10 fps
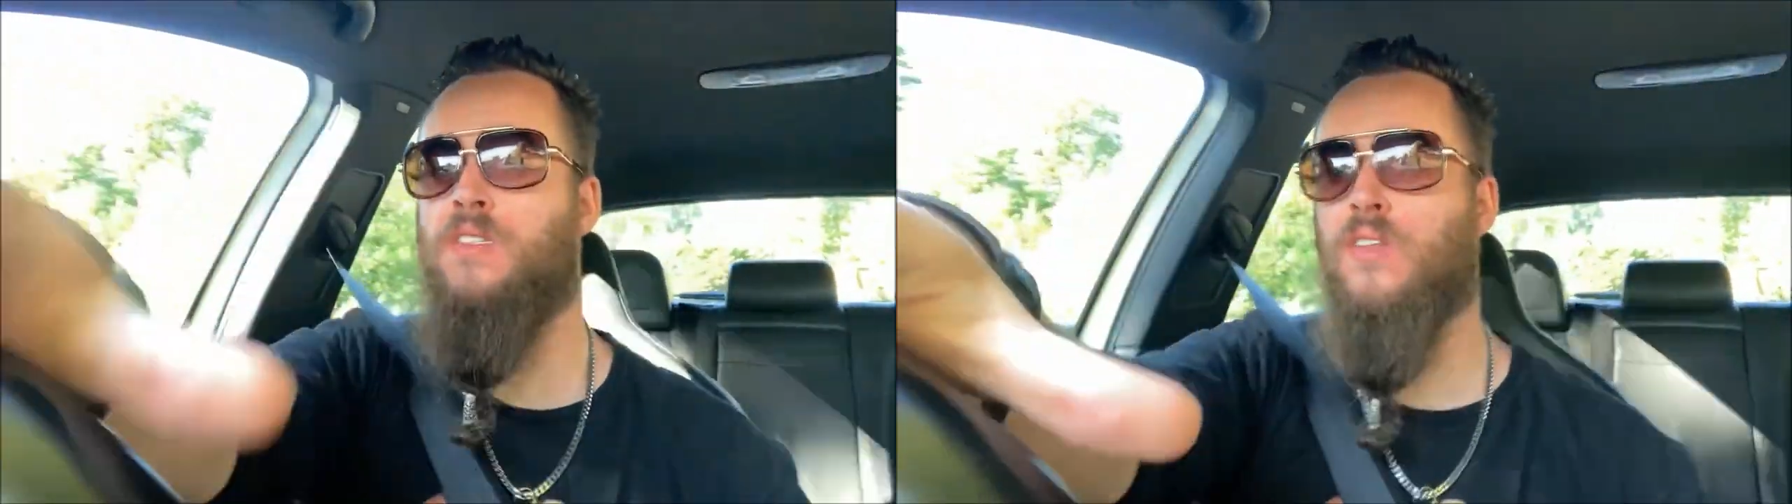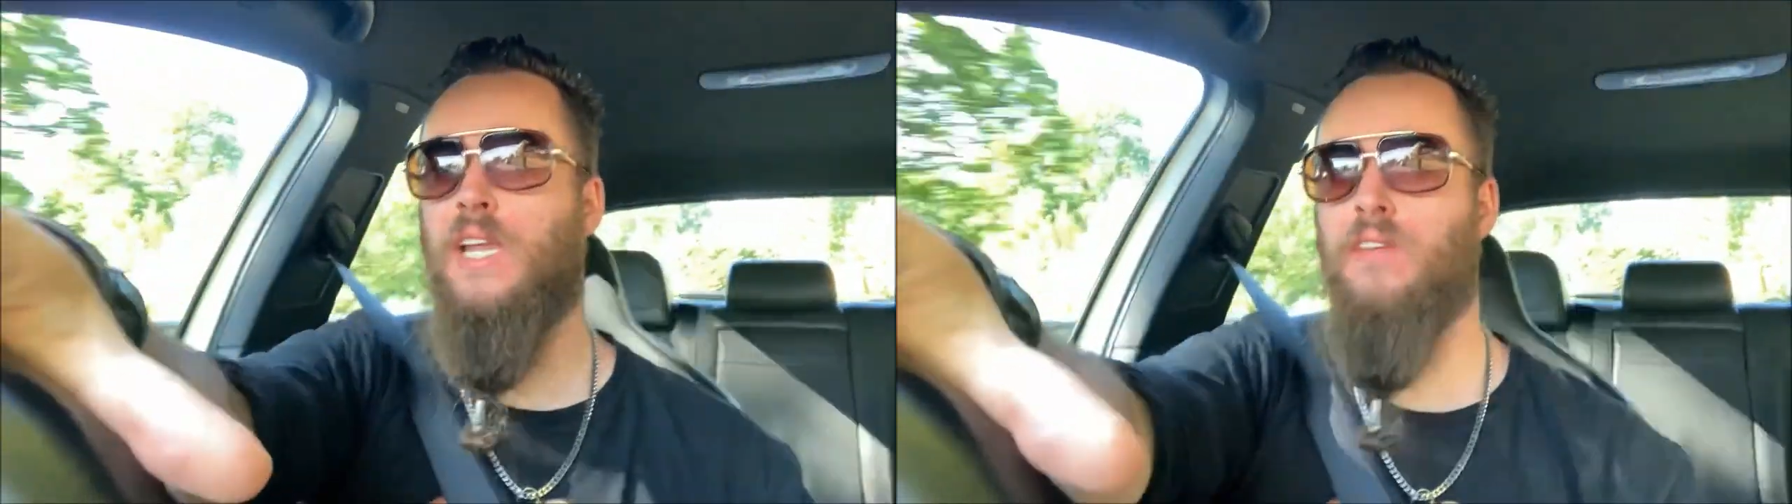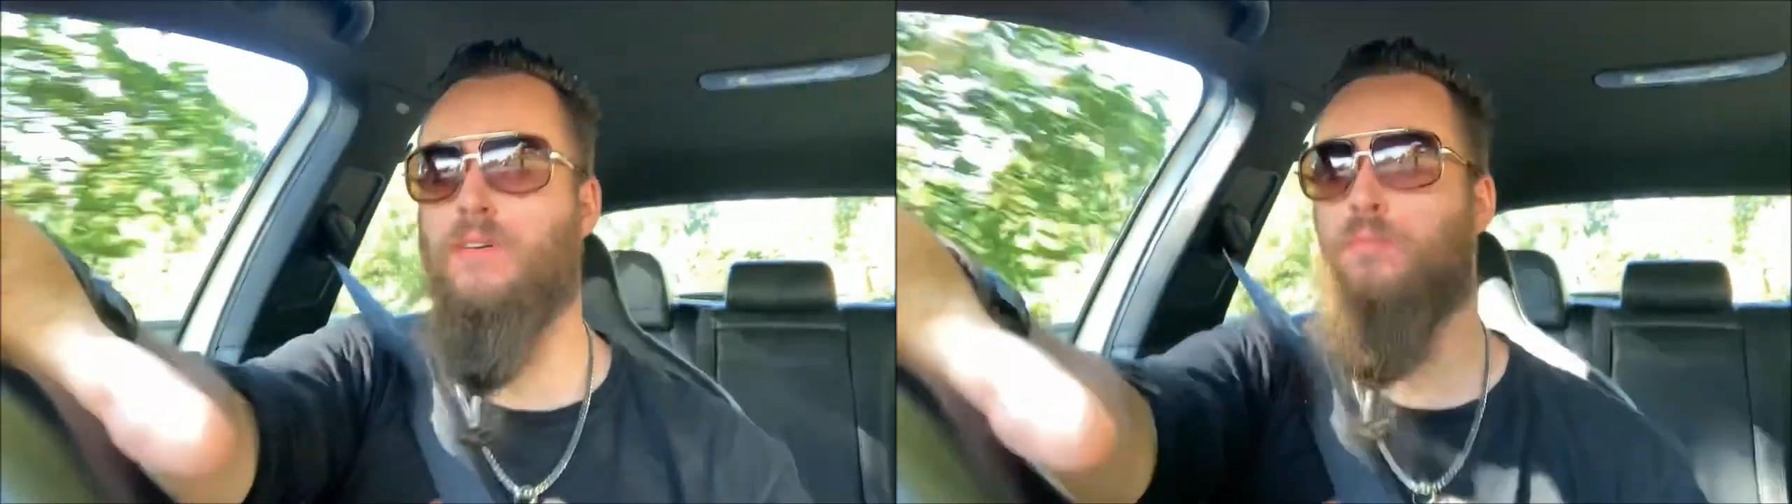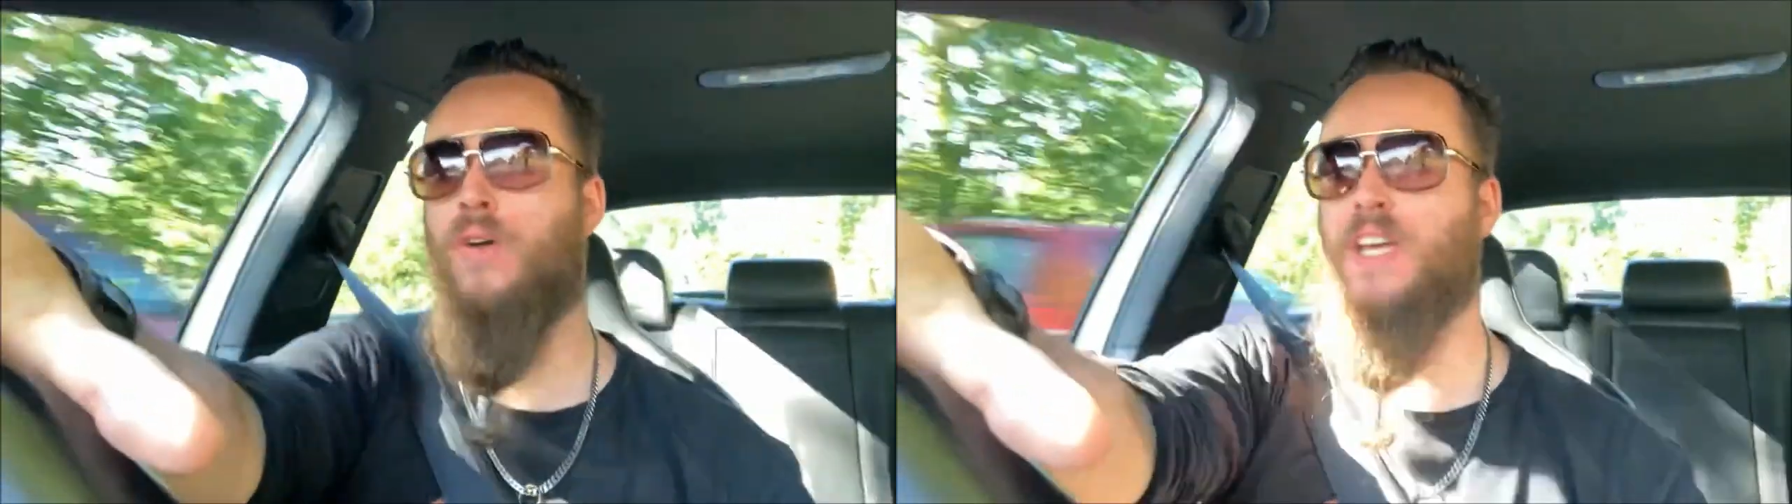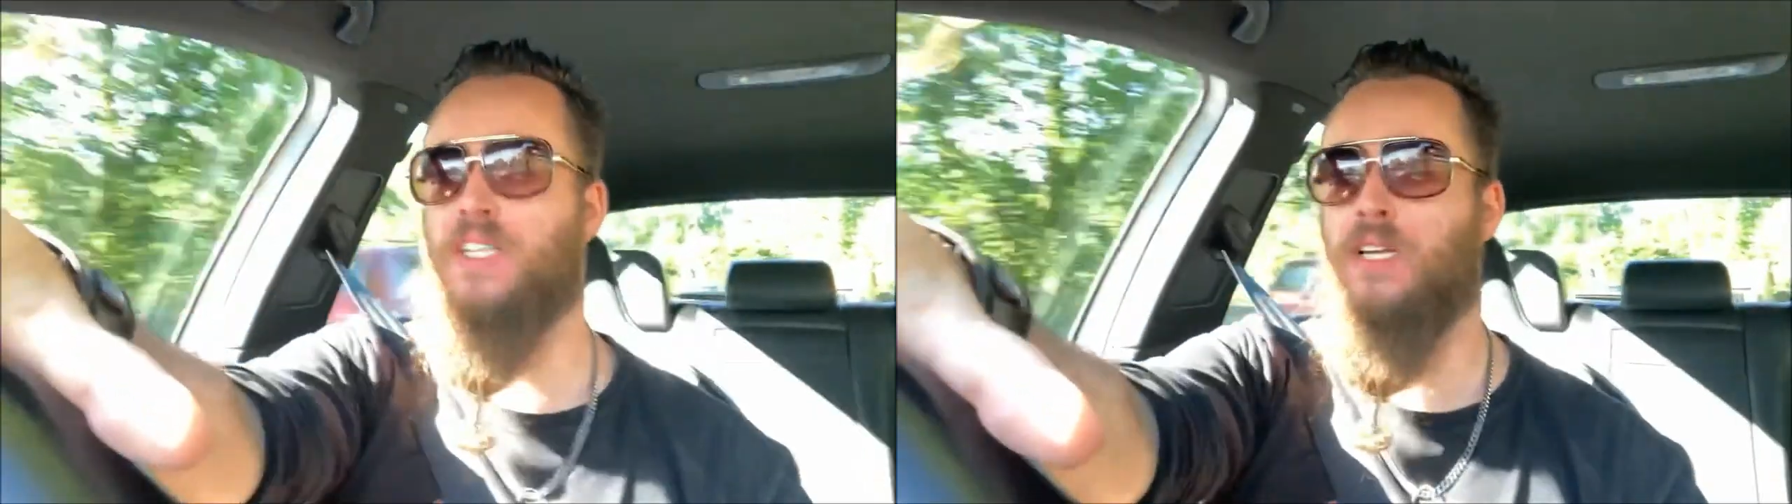so they live a
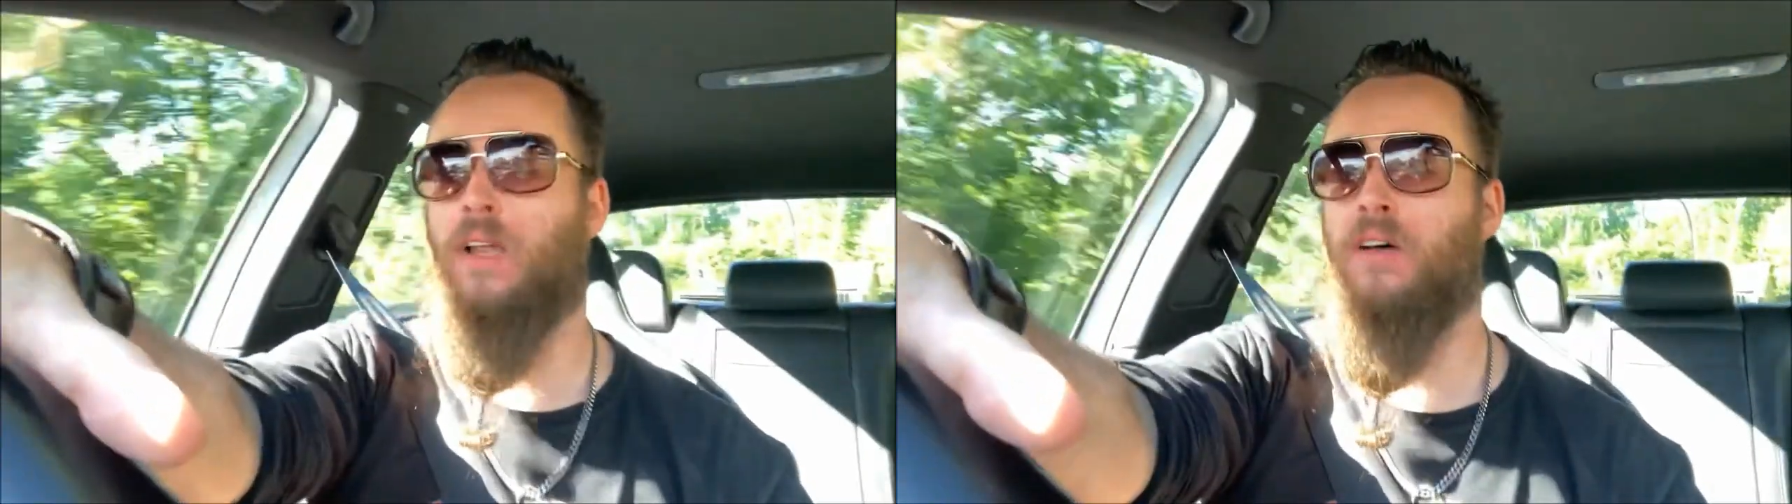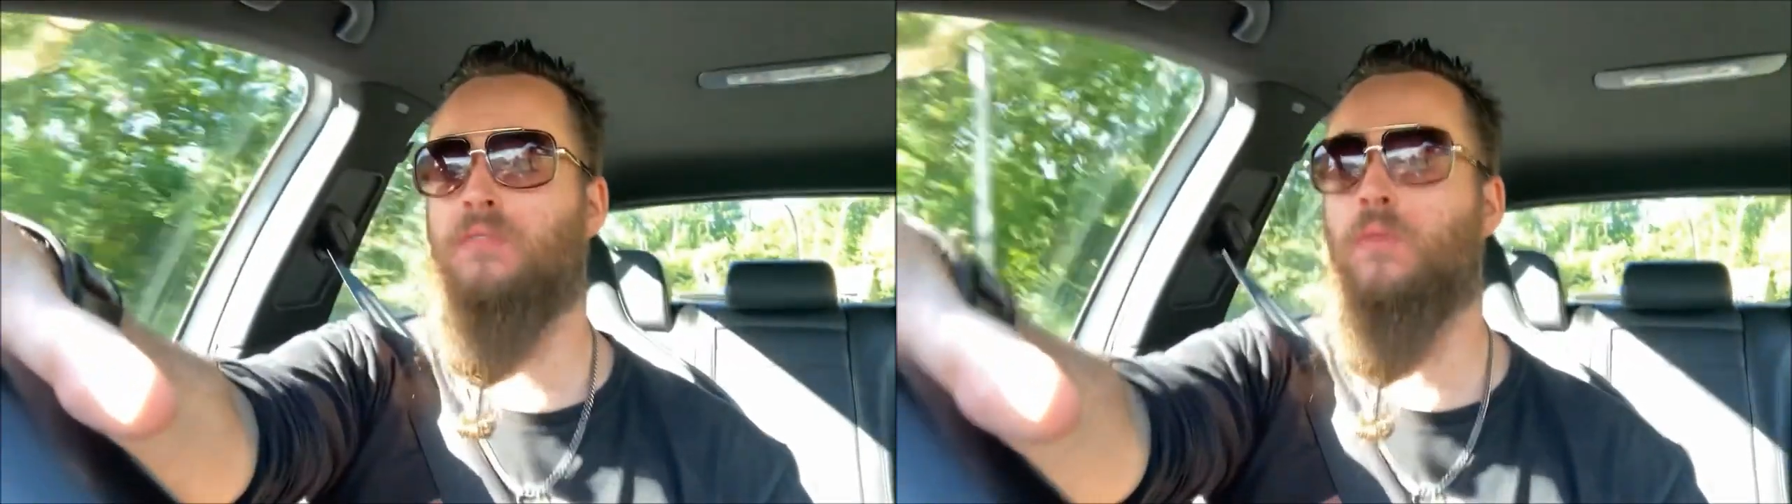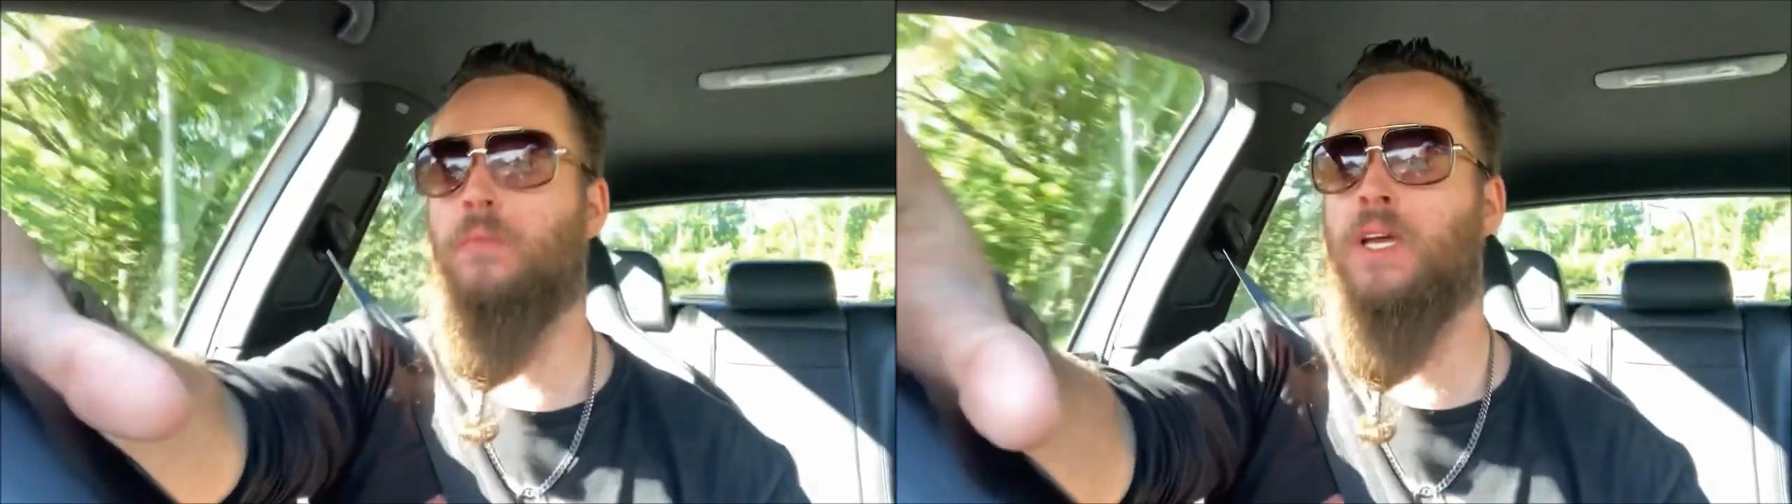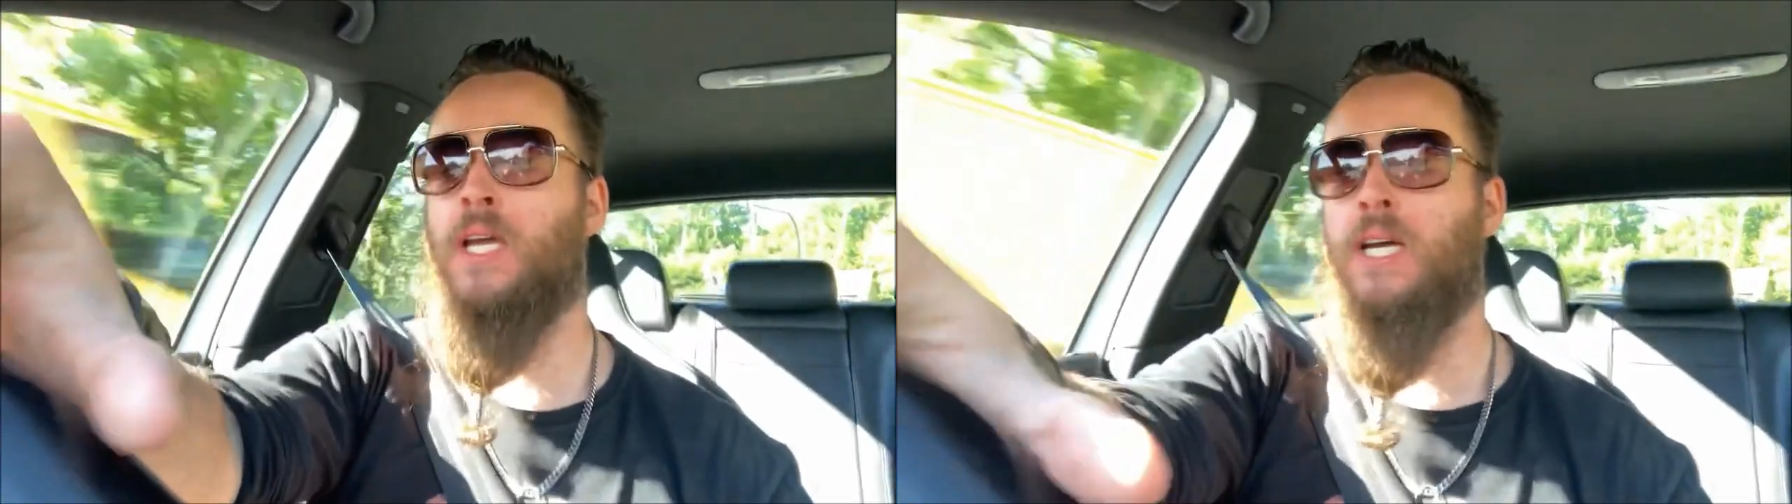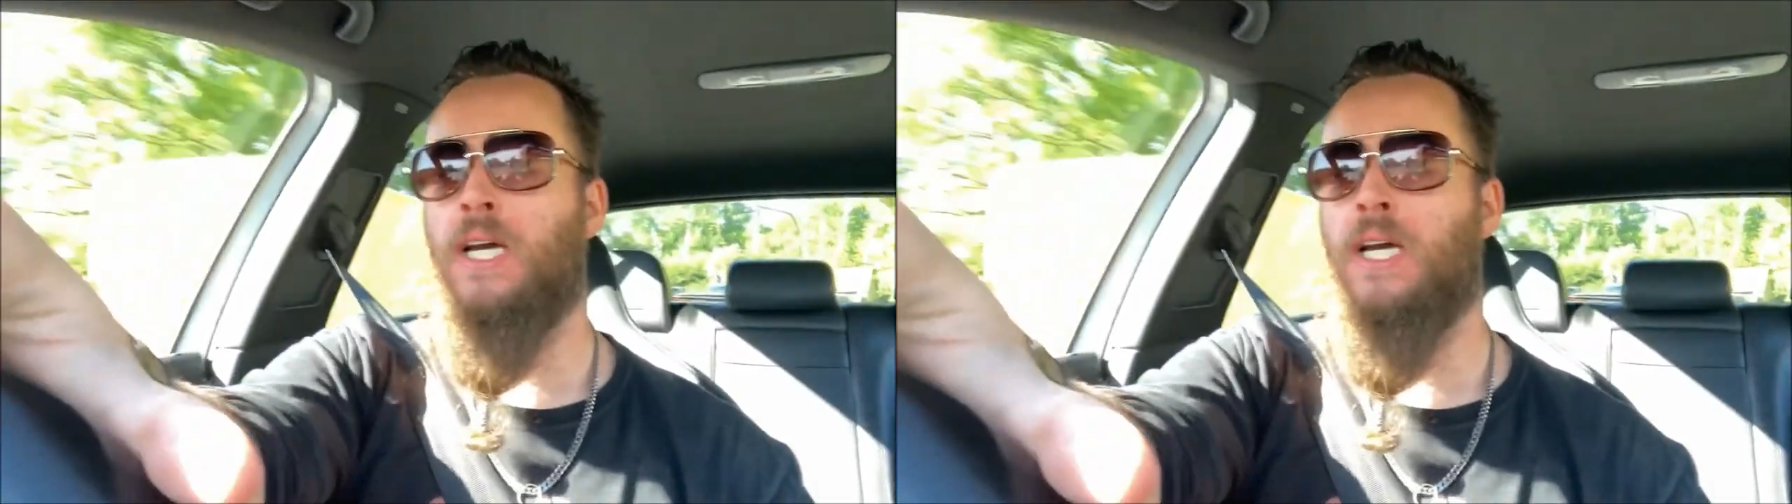pretty easy life with me.